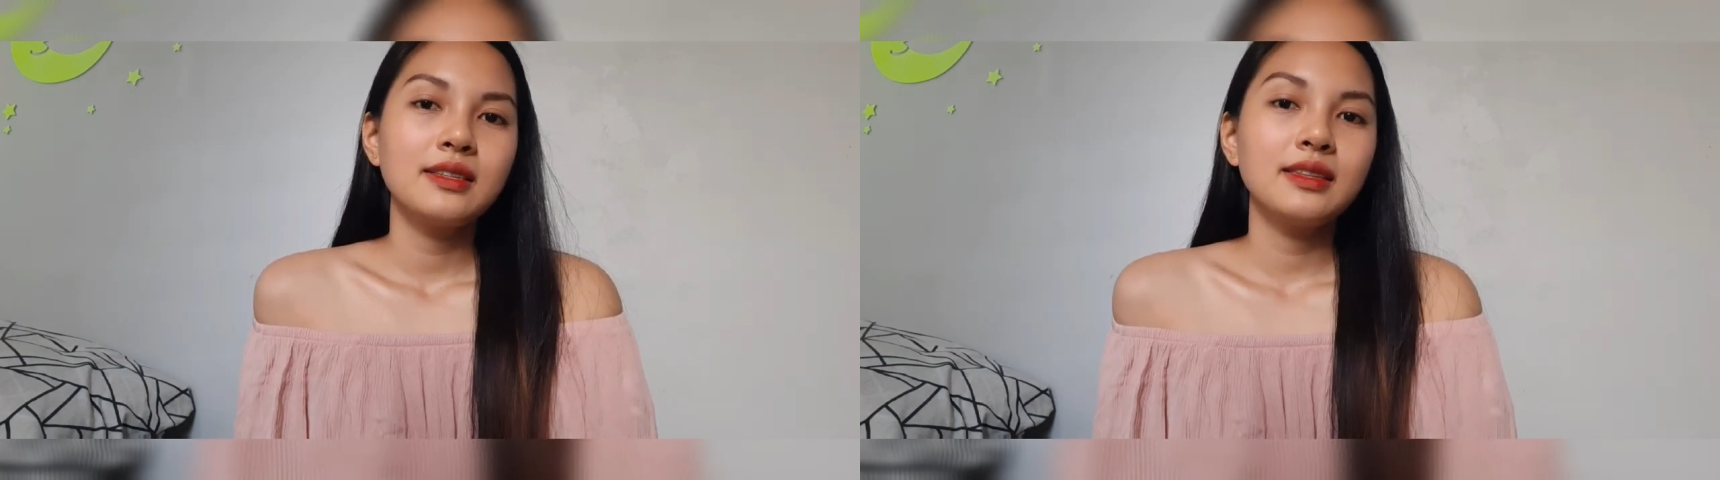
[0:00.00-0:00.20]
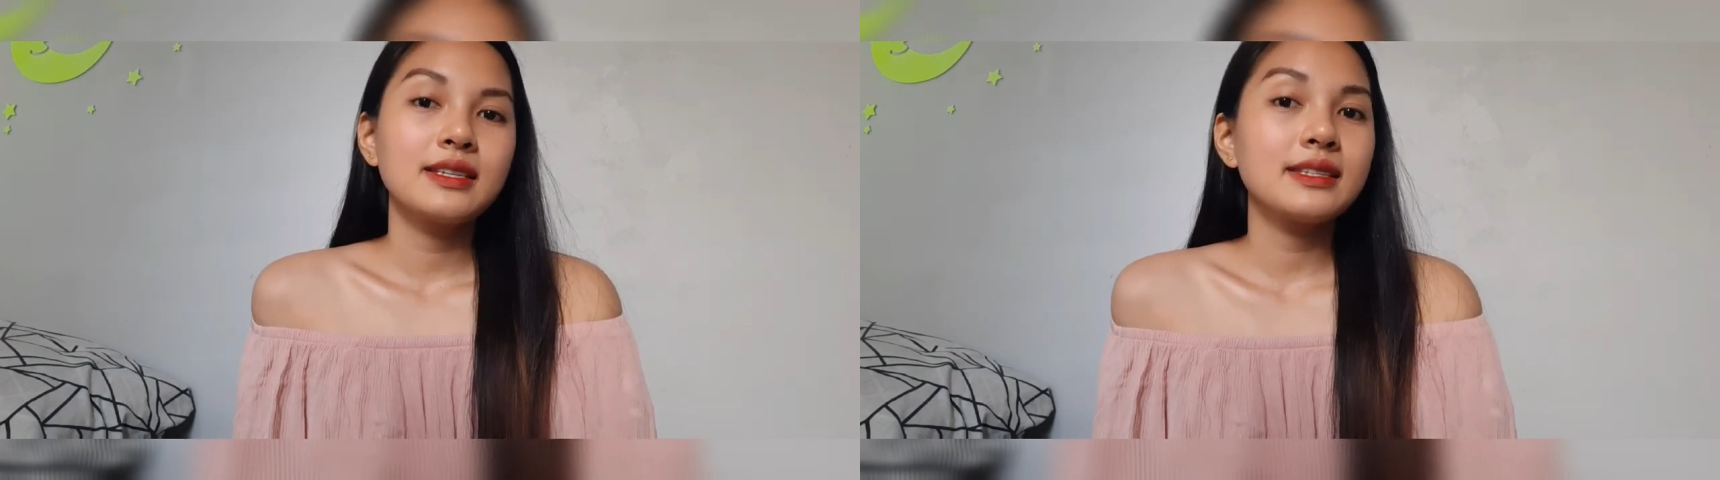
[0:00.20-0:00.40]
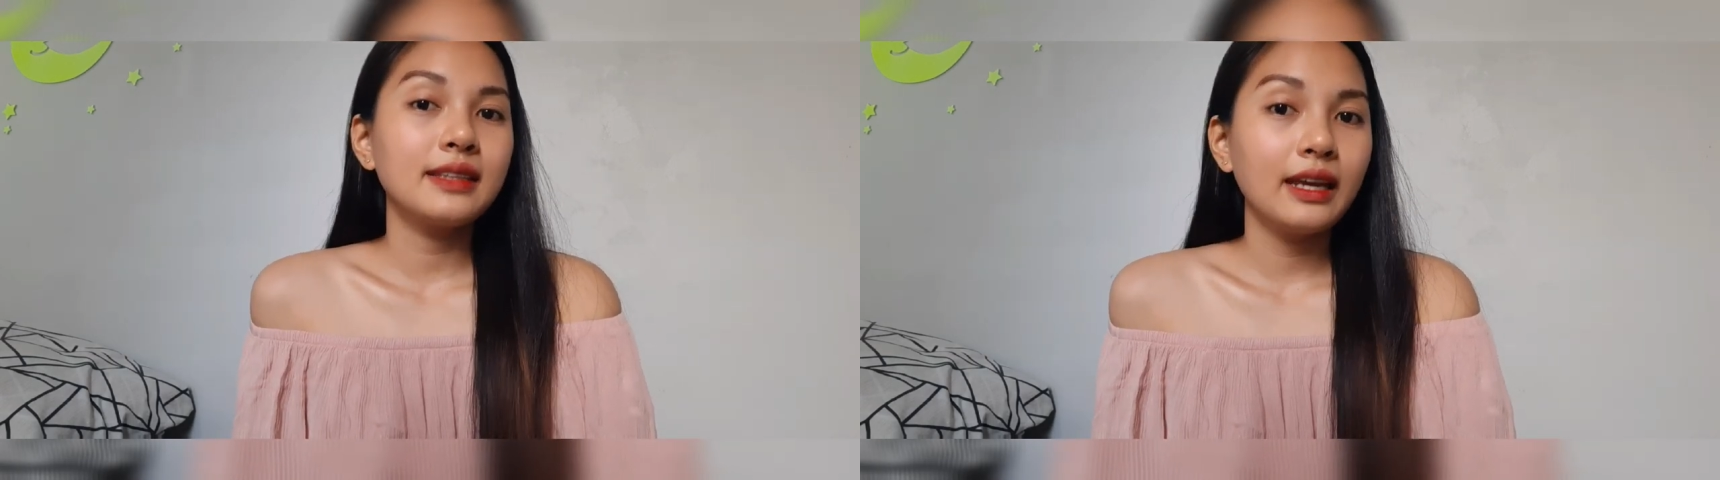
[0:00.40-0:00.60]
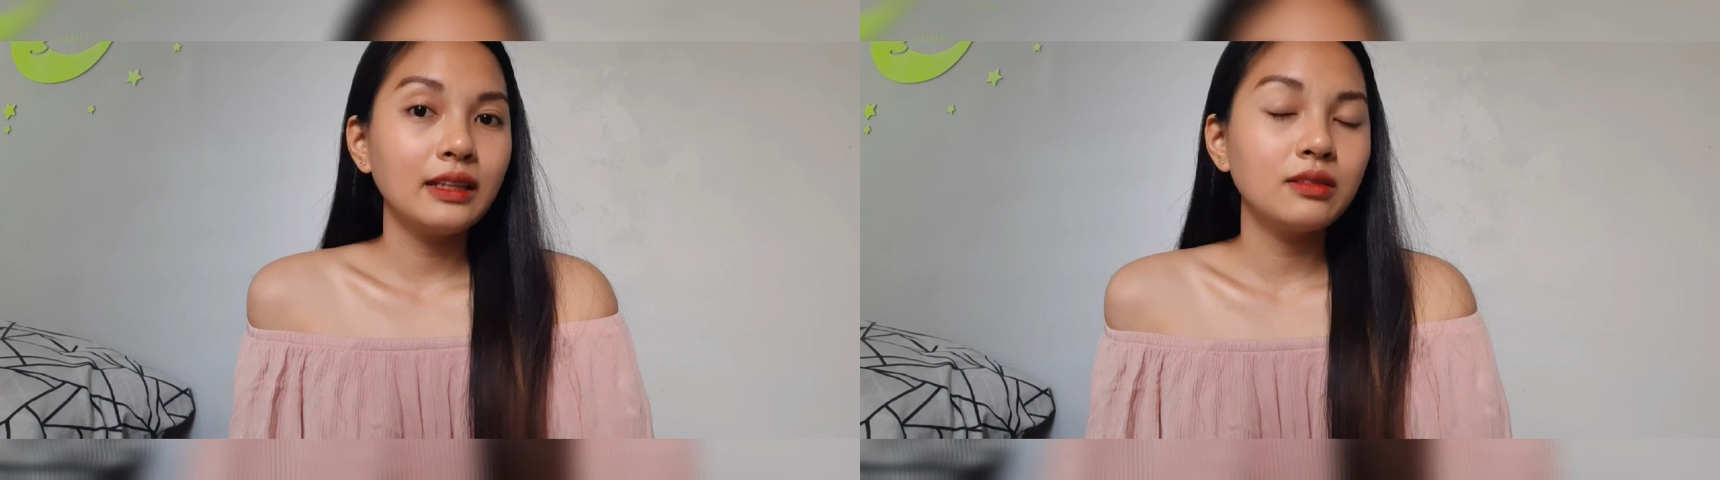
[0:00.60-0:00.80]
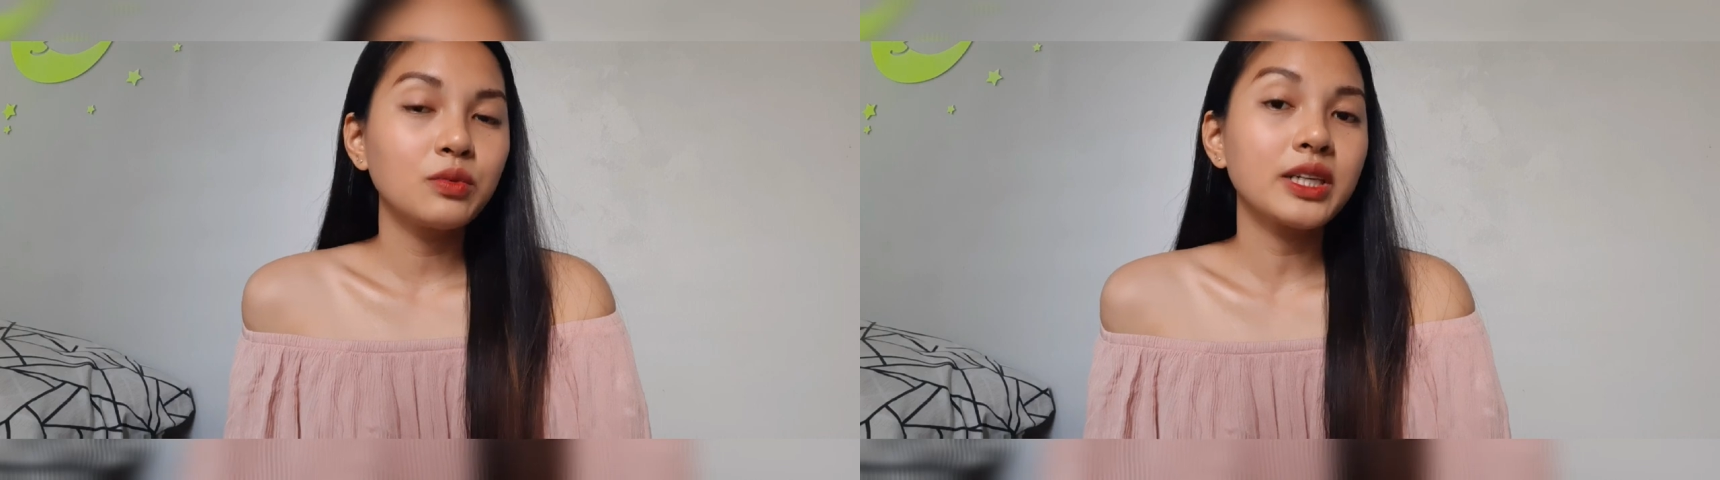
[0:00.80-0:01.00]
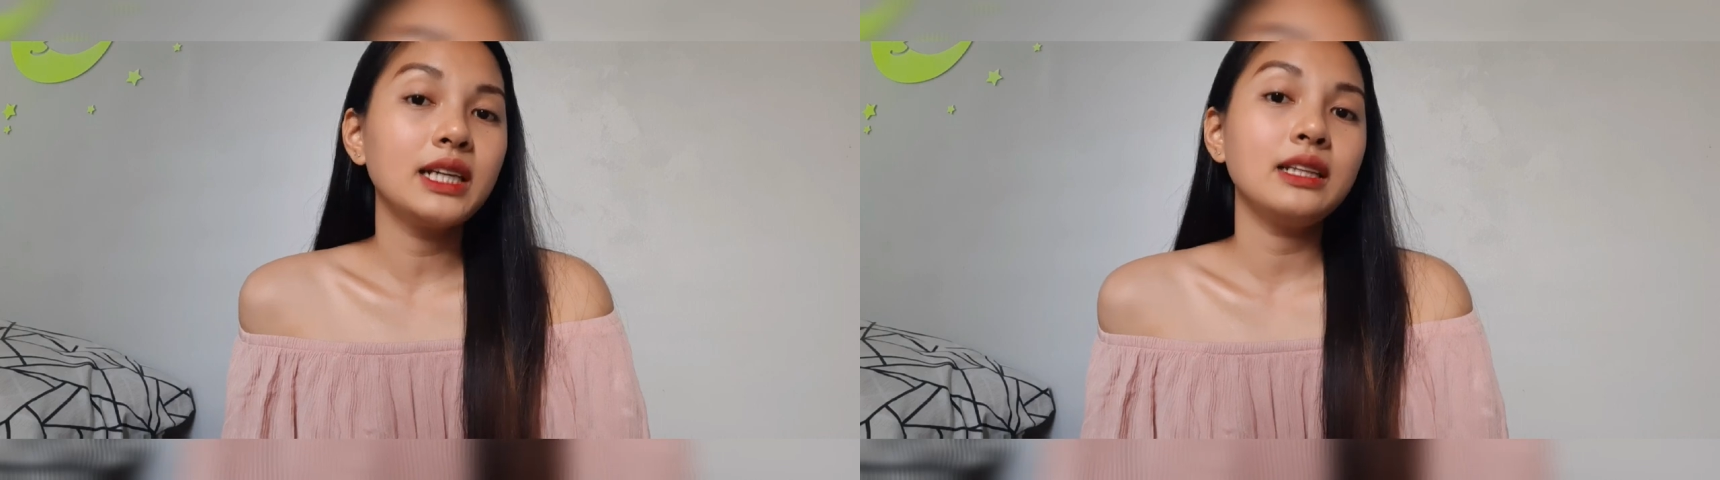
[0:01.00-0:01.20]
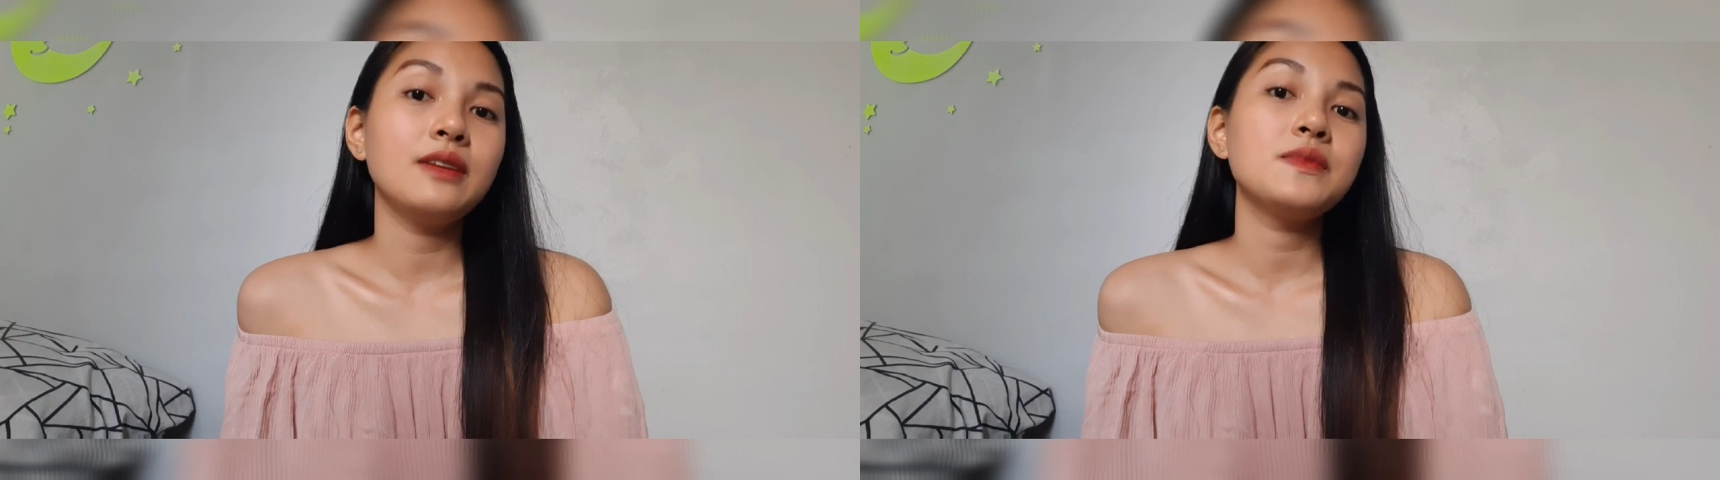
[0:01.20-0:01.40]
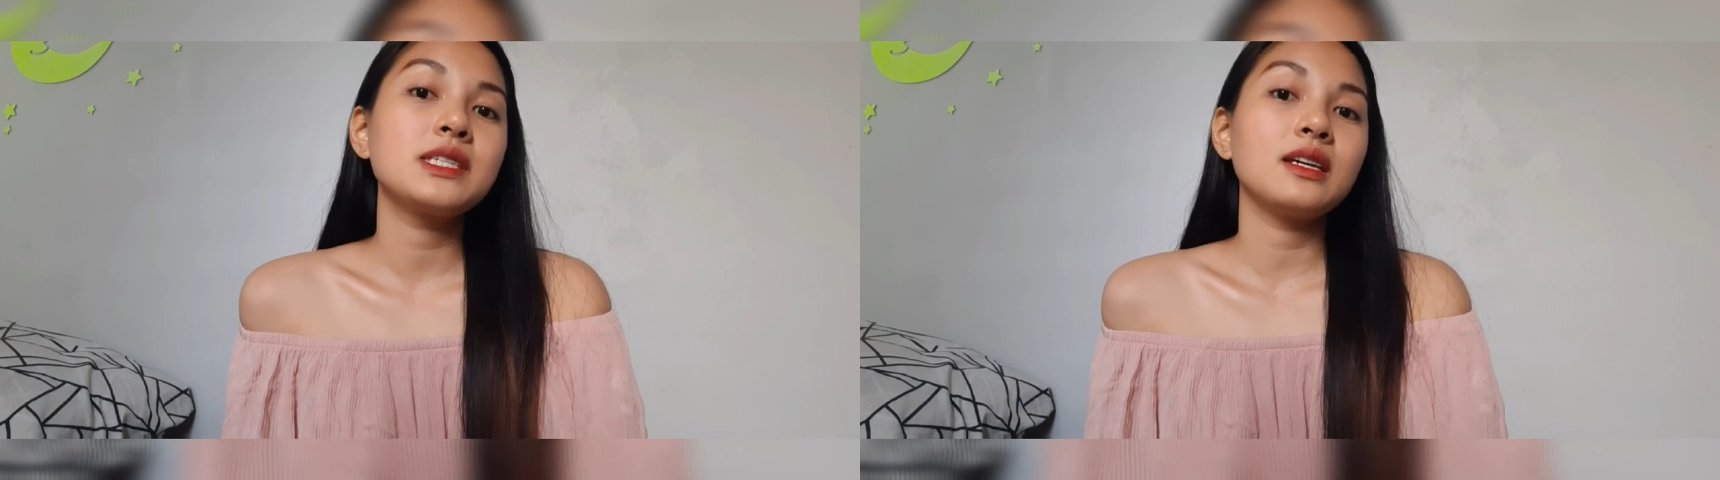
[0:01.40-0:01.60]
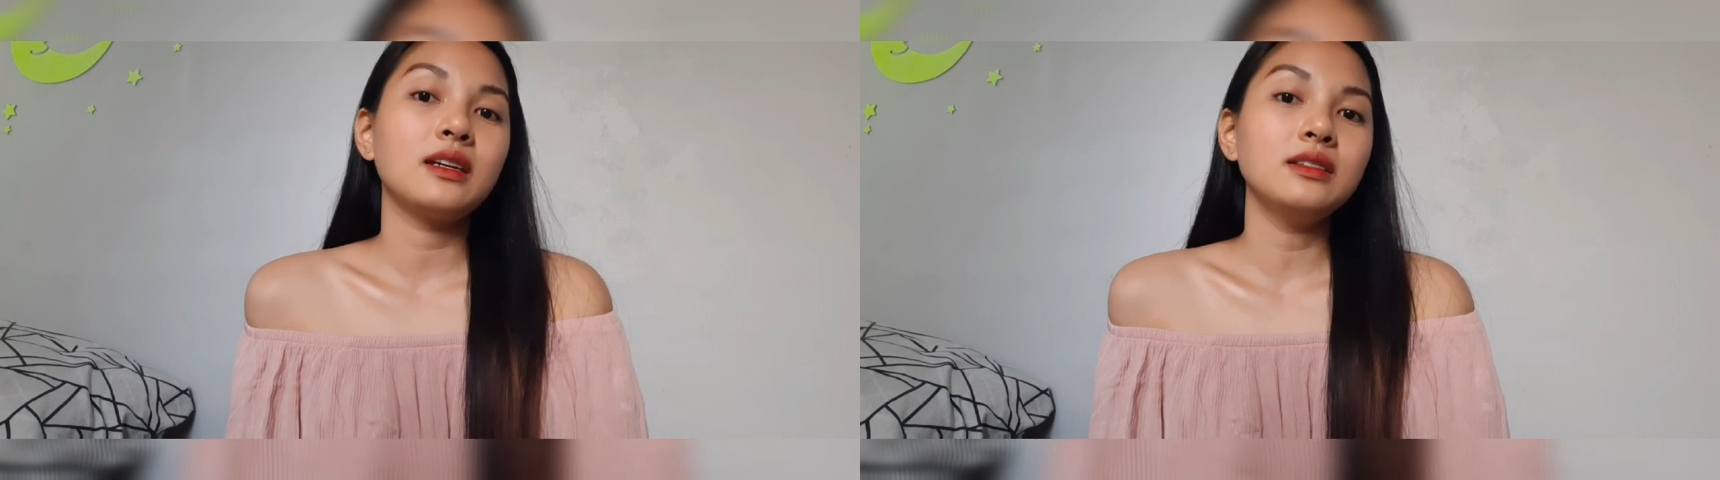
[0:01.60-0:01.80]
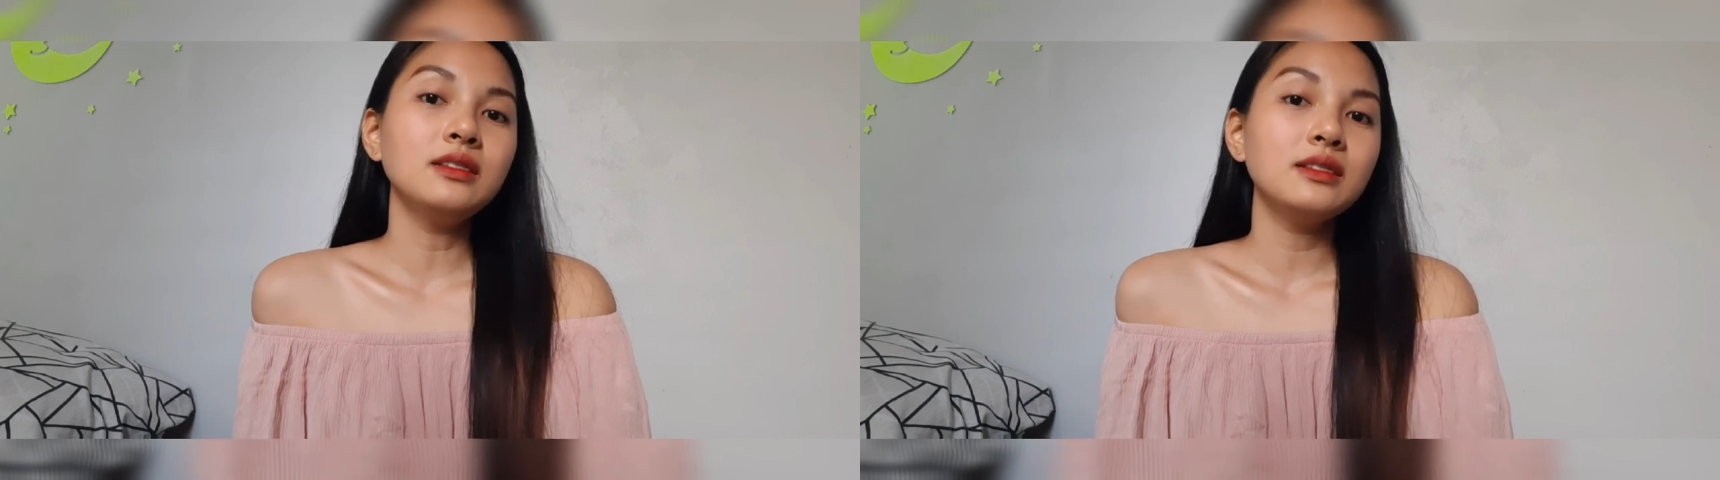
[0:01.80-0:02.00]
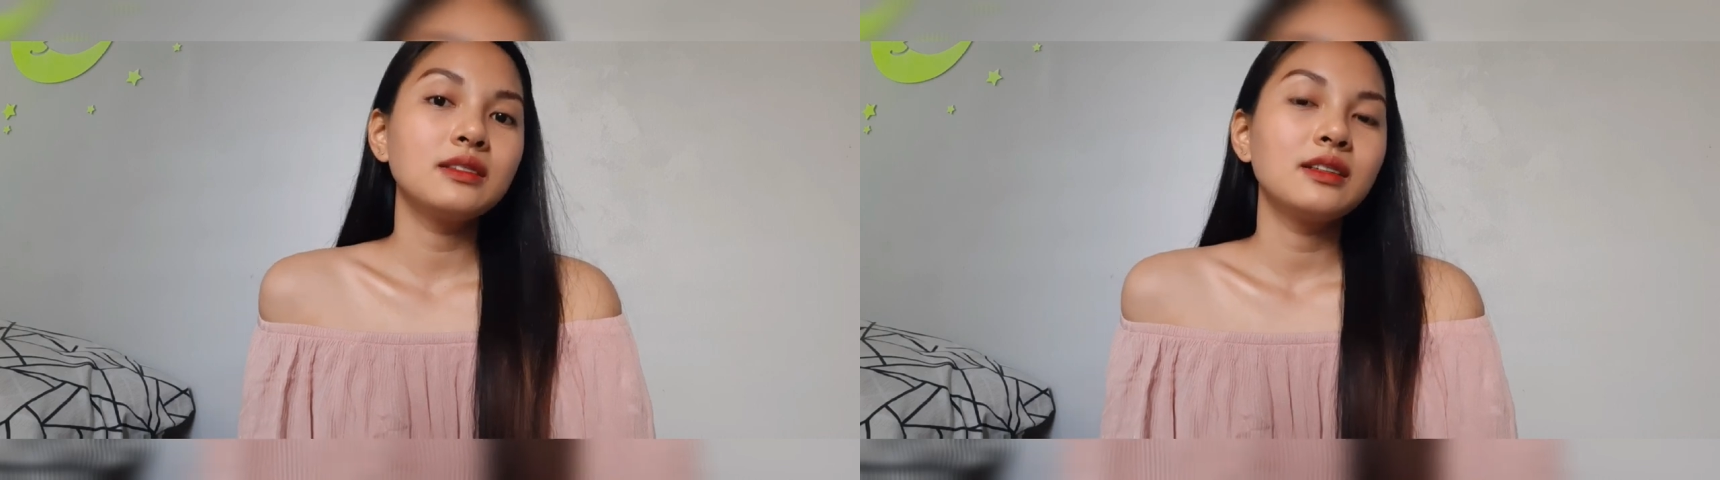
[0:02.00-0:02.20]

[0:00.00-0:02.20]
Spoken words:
The state where he lives in,